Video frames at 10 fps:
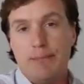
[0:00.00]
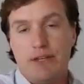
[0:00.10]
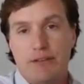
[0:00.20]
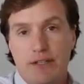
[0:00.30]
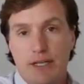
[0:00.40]

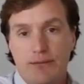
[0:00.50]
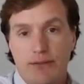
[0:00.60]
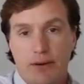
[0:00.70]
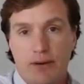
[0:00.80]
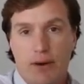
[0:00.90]
to see if
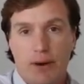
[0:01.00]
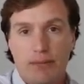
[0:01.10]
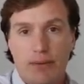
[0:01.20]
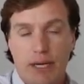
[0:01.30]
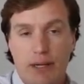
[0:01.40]
there
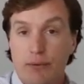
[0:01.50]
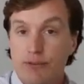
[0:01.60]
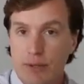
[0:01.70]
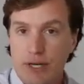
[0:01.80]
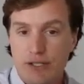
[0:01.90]
are uh,
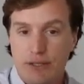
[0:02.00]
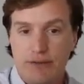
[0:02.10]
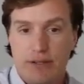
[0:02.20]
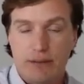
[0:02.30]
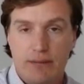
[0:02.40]

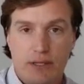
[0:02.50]
restrictions that,